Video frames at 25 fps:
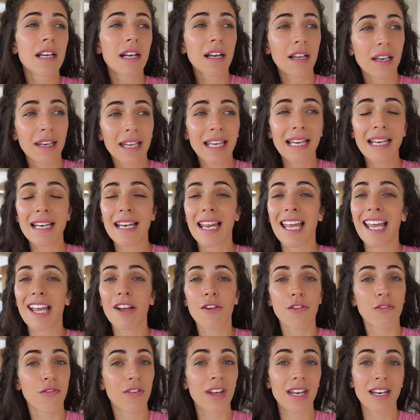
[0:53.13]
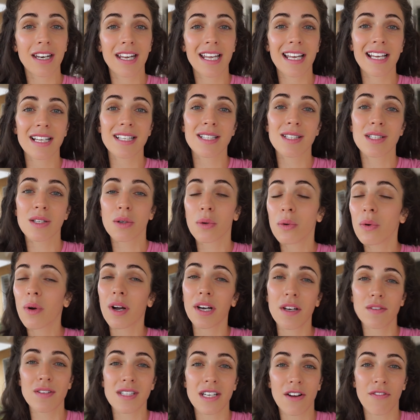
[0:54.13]
cleaning, fitness, all
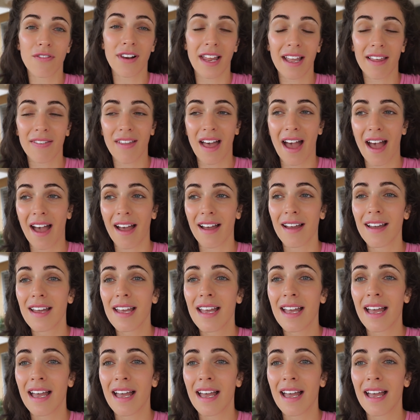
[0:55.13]
kind of stuff like that.